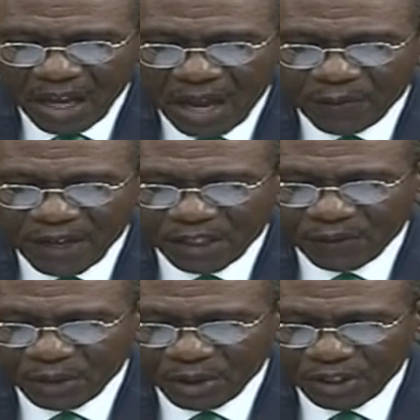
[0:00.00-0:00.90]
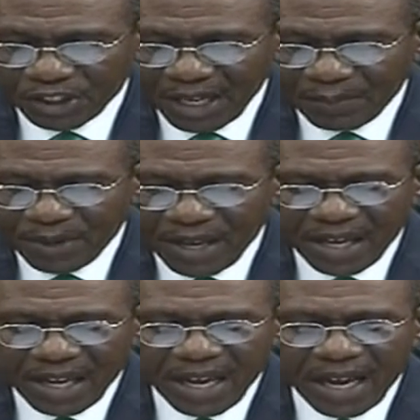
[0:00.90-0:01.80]
FX futures shall
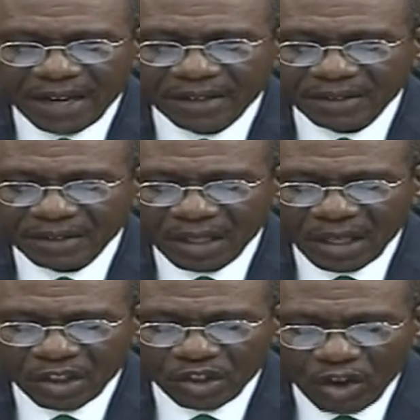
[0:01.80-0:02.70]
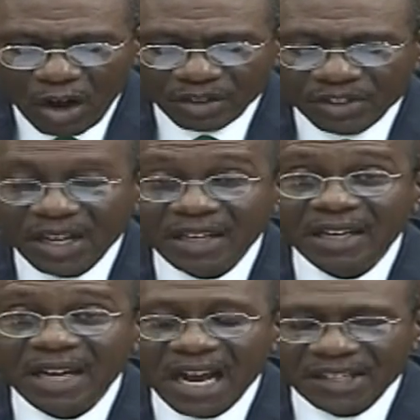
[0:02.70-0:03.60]
be in
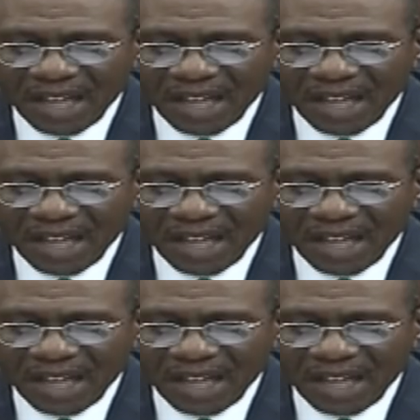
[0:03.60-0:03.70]
non-standardized